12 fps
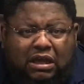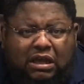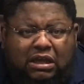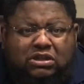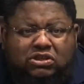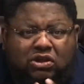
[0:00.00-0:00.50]

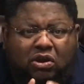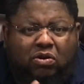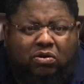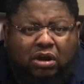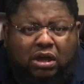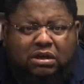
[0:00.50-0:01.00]
He
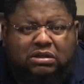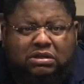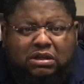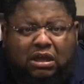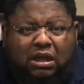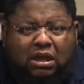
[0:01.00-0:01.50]
showed
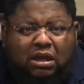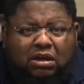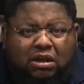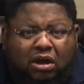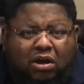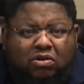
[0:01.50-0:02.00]
us
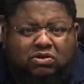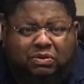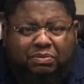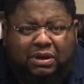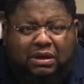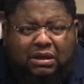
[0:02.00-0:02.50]
the
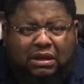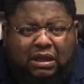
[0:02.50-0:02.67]
ultimate.